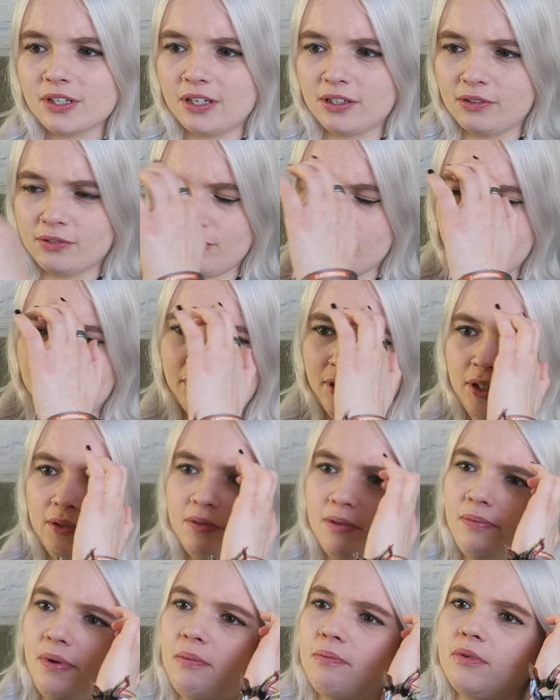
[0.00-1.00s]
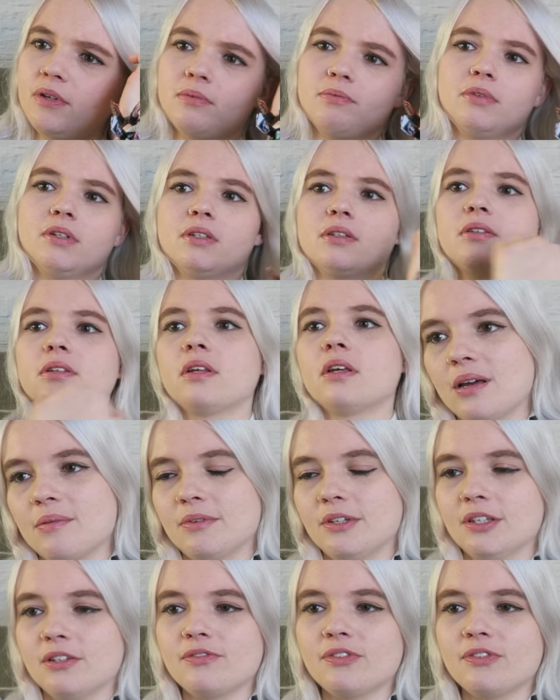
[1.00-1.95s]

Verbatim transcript: I don't fully remember, but I mean,